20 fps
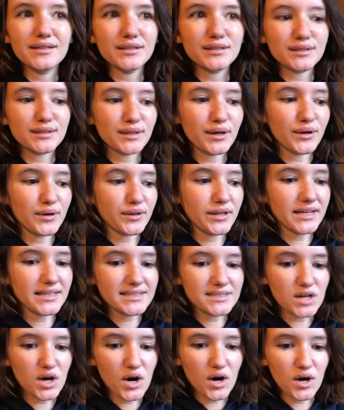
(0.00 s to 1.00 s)
So
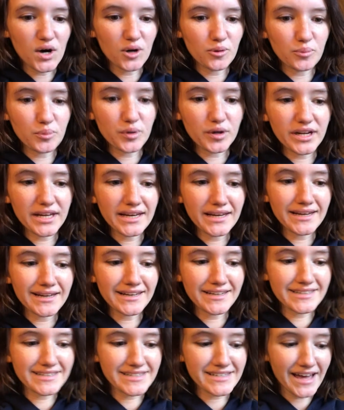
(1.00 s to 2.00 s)
that's all pretty
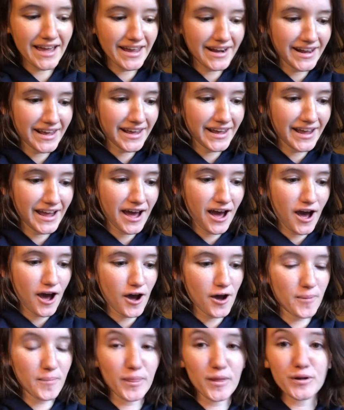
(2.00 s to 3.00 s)
exciting.
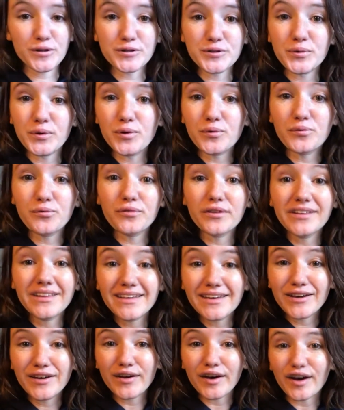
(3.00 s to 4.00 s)
They're doing
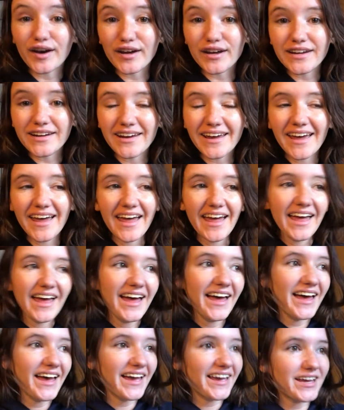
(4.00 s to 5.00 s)
really good.
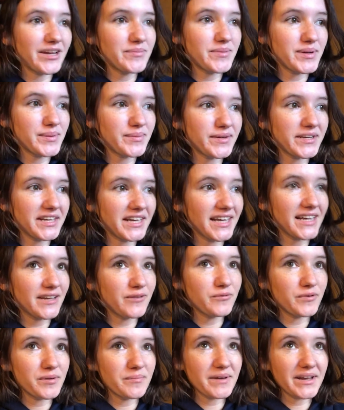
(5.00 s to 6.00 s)
And maybe in
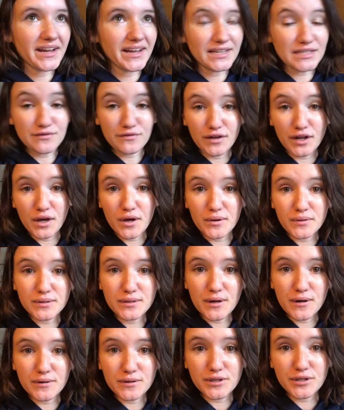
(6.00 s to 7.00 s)
one of my next videos,
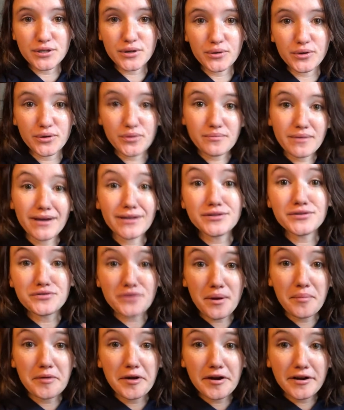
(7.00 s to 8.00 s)
I'll show you my
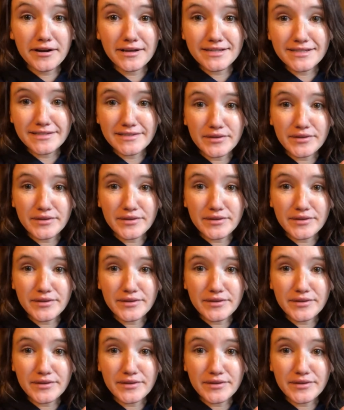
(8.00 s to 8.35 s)
strawberries.